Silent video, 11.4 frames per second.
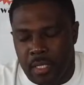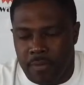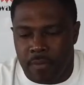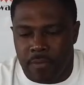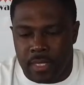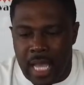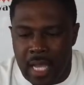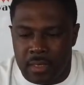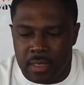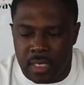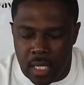If
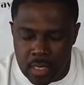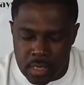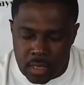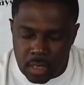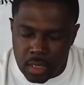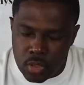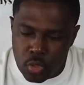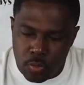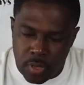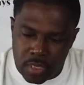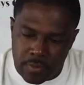$1,000 is a little
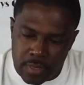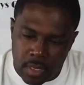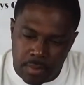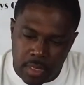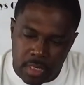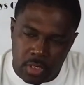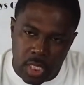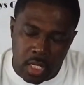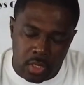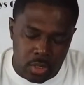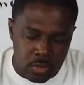too much for something that you're
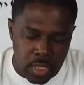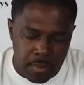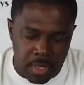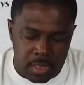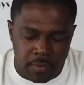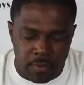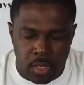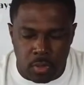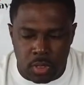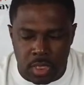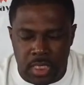not going to use that much, if you
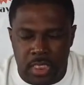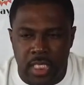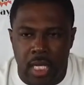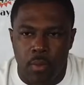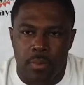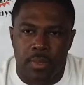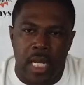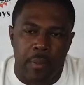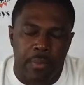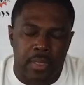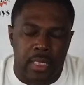go to the DJI website,
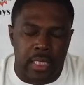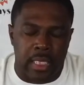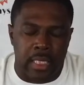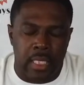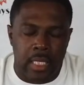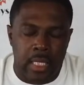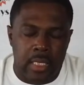I'll put the link